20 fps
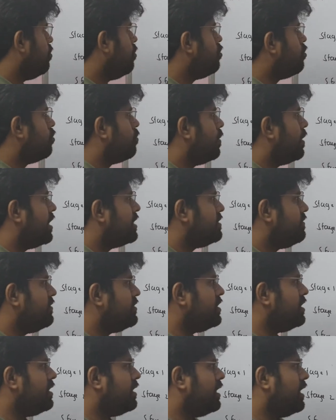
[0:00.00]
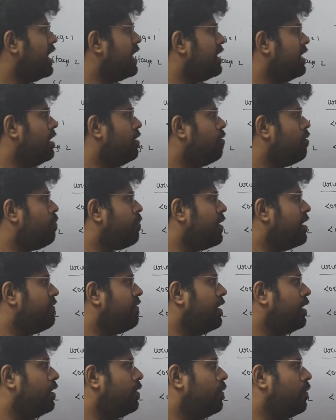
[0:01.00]
urine output classification. Creatinine
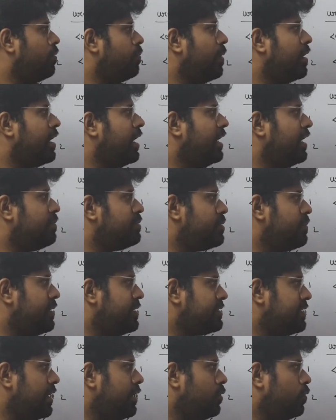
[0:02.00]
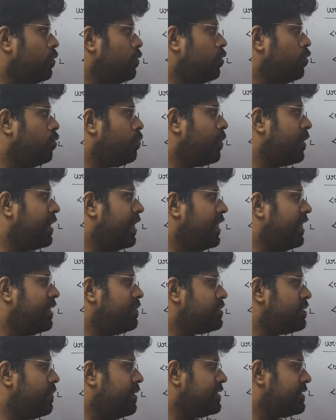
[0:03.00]
1.5 to 1.9 times the baseline, 2 to 2.9
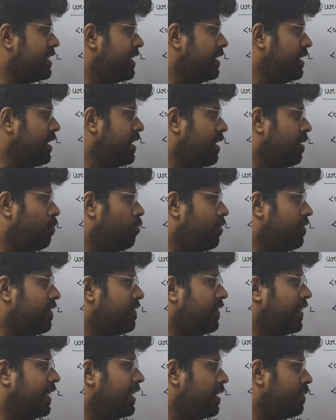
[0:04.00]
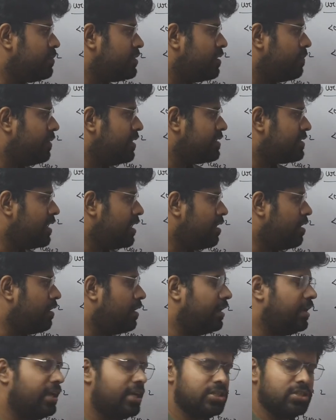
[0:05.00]
times the baseline, more than 3 times the baseline,
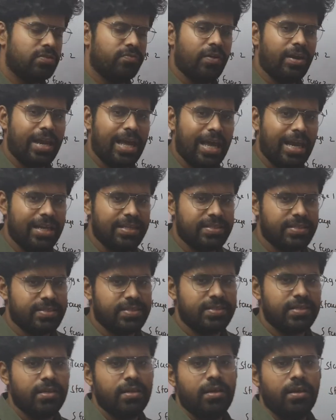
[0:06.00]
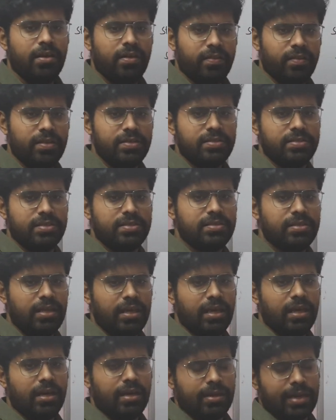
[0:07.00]
or indication for dialysis. This is the